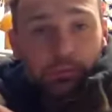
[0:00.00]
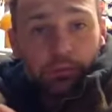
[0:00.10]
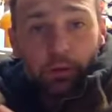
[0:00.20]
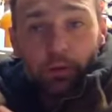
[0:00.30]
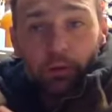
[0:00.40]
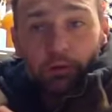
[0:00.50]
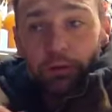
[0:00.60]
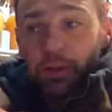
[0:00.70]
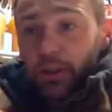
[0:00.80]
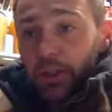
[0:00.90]
not a lot
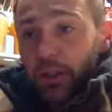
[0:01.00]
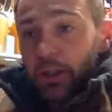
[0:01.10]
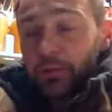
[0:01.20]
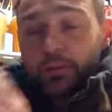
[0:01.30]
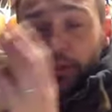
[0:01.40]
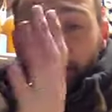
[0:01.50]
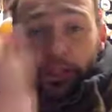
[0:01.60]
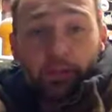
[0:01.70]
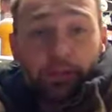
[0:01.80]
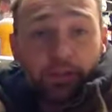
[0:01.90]
really. Um, so
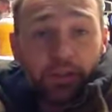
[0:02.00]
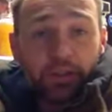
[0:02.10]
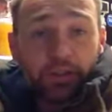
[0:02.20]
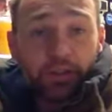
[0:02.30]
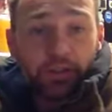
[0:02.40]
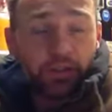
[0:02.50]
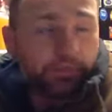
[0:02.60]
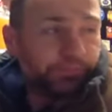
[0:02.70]
anyway, thanks guys.